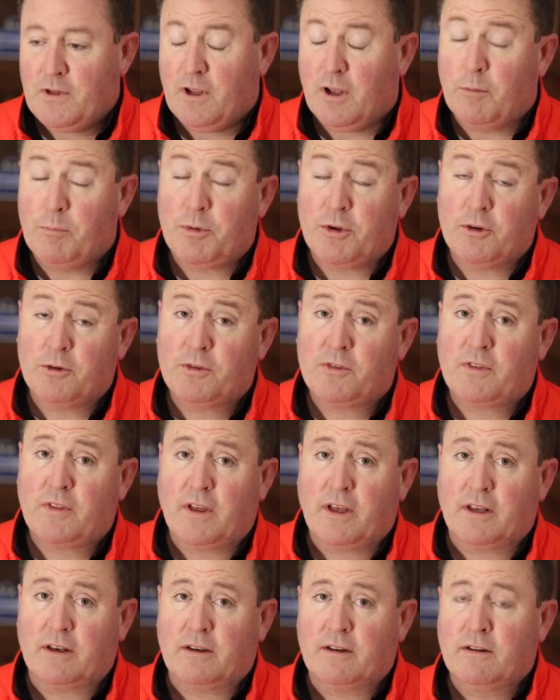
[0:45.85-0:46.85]
Abuse
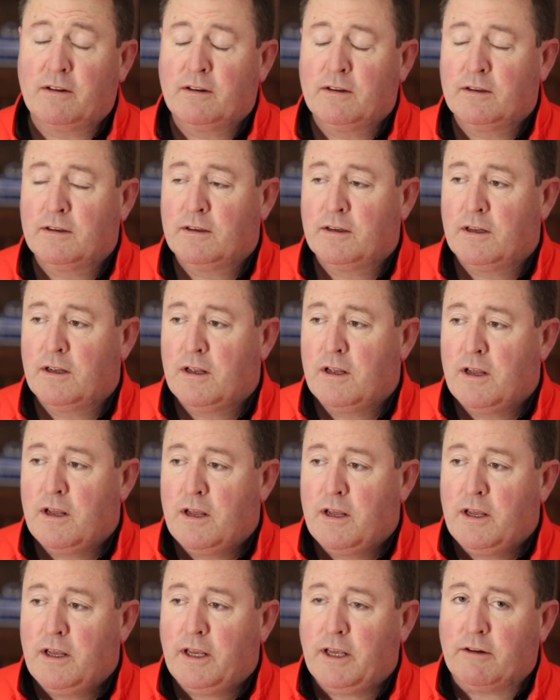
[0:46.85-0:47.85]
that,
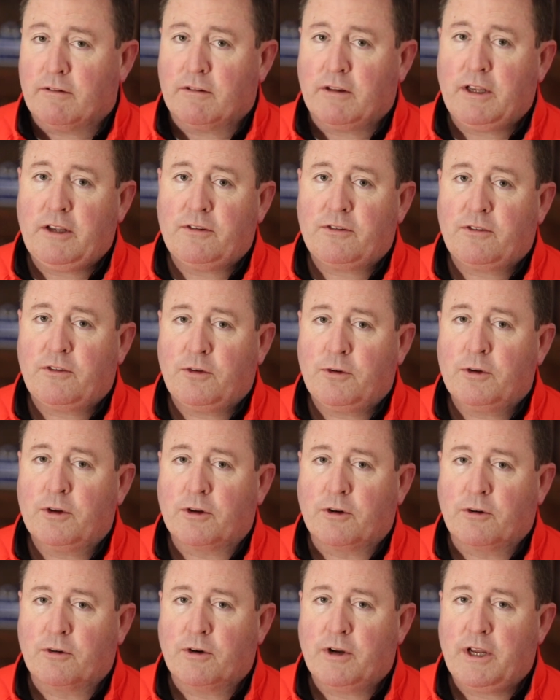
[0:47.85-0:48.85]
at least to a
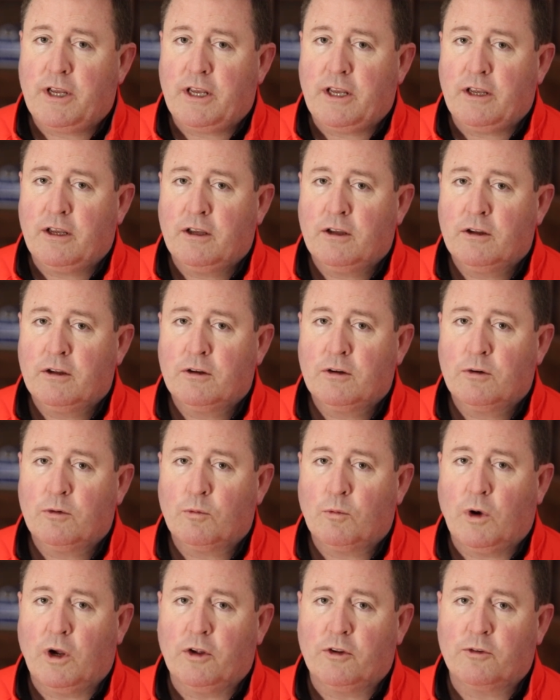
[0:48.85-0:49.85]
degree,
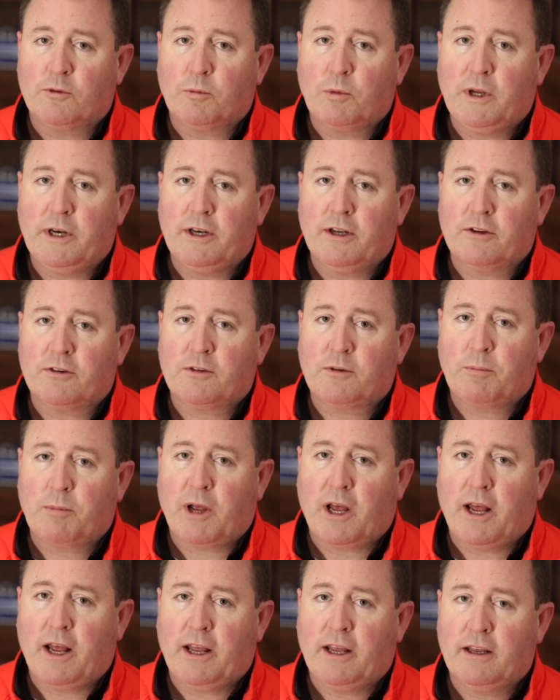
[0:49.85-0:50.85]
was witnessed
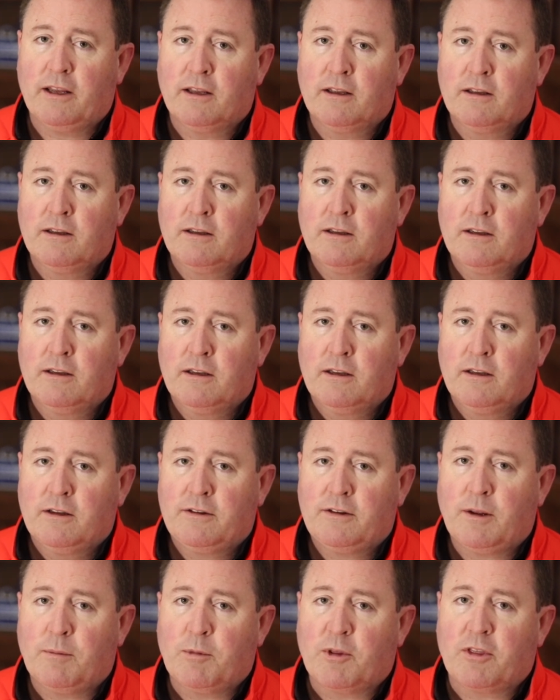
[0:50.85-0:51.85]
by
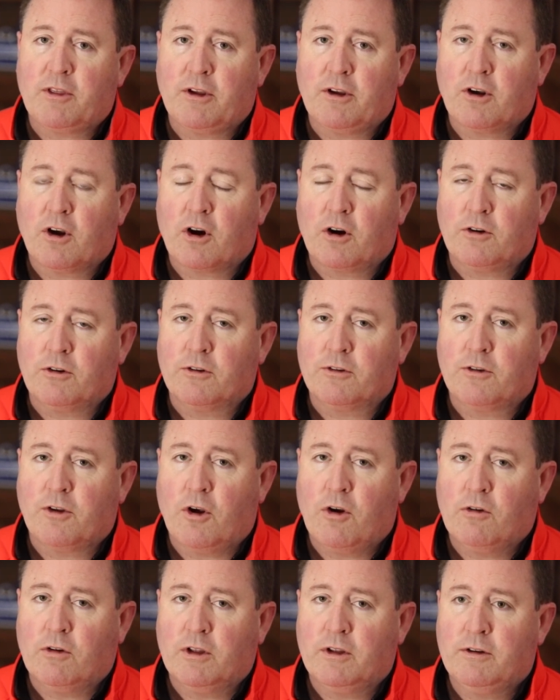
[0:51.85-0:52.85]
Timothy Cardinal
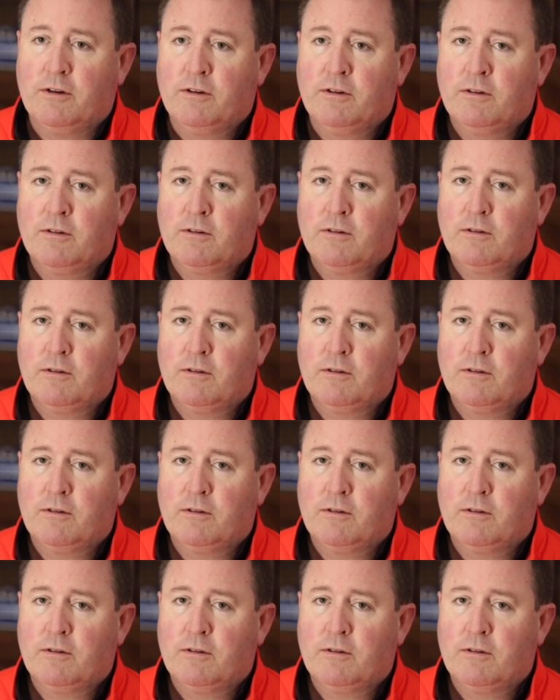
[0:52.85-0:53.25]
Dolan,